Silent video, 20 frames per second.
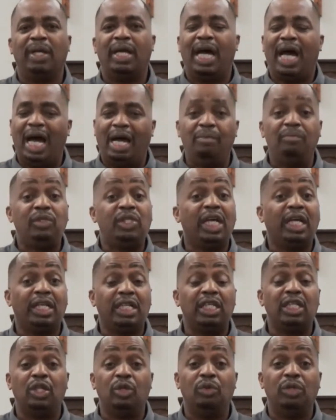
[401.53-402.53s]
I'm
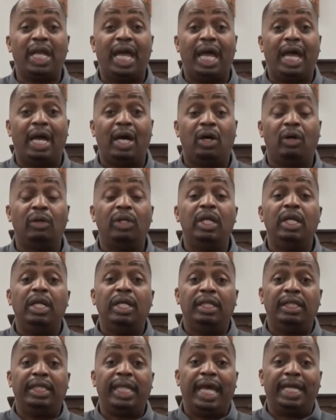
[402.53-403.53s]
telling you now
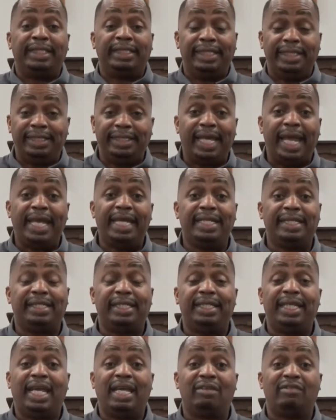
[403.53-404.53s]
that today is the
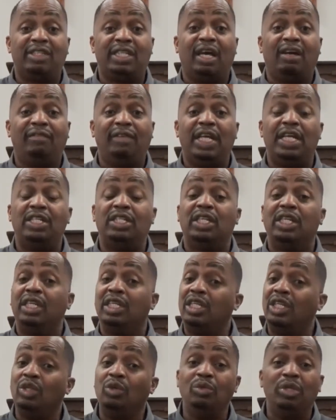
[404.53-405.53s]
day of salvation and
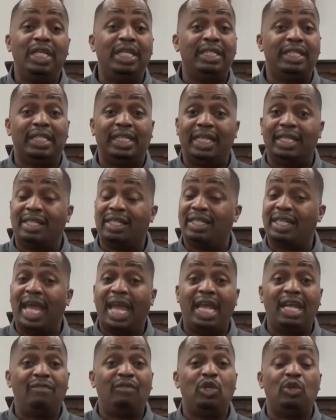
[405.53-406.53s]
you need to get saved,